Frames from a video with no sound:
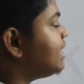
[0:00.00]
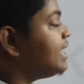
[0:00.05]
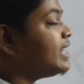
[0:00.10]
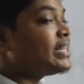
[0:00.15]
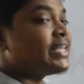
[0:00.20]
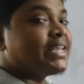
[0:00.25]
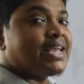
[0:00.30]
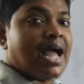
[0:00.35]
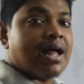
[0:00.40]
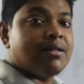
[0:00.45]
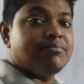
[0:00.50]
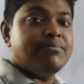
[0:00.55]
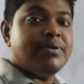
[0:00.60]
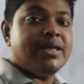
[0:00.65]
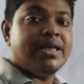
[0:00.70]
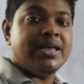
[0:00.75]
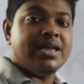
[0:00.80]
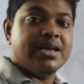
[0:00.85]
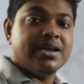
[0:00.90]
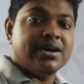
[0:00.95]
It can
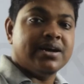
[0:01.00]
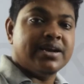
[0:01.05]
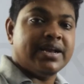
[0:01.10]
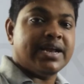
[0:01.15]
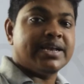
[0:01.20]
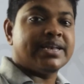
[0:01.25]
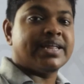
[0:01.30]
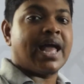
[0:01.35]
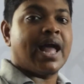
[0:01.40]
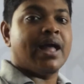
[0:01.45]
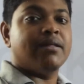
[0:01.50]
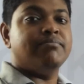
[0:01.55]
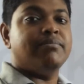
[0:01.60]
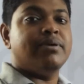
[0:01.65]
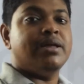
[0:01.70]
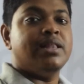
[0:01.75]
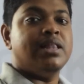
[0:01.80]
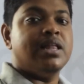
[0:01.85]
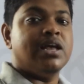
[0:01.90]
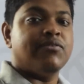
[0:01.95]
be air, it can
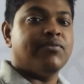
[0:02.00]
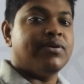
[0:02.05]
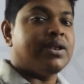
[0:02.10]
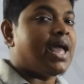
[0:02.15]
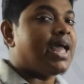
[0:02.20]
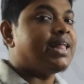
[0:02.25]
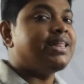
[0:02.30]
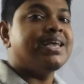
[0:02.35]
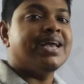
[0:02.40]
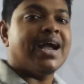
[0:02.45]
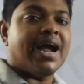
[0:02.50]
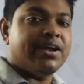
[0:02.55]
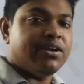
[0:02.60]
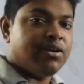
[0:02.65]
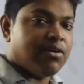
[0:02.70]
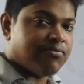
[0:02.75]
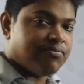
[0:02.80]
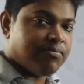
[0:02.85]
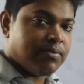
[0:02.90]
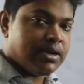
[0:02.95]
be liquid, any kind
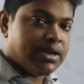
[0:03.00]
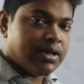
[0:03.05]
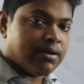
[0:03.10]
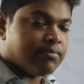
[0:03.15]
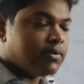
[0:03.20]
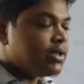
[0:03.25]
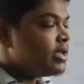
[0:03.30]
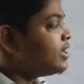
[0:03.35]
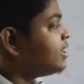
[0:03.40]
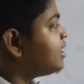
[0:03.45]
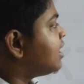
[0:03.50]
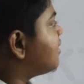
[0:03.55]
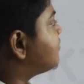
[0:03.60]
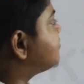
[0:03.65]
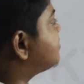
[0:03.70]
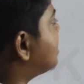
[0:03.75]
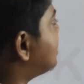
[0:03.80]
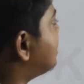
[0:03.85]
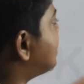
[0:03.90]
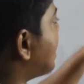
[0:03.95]
of medium. If
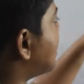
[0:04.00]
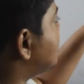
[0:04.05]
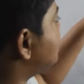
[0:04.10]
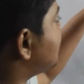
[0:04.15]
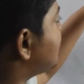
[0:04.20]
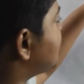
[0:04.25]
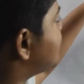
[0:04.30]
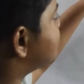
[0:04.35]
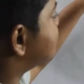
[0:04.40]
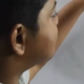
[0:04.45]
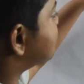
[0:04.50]
the light wave is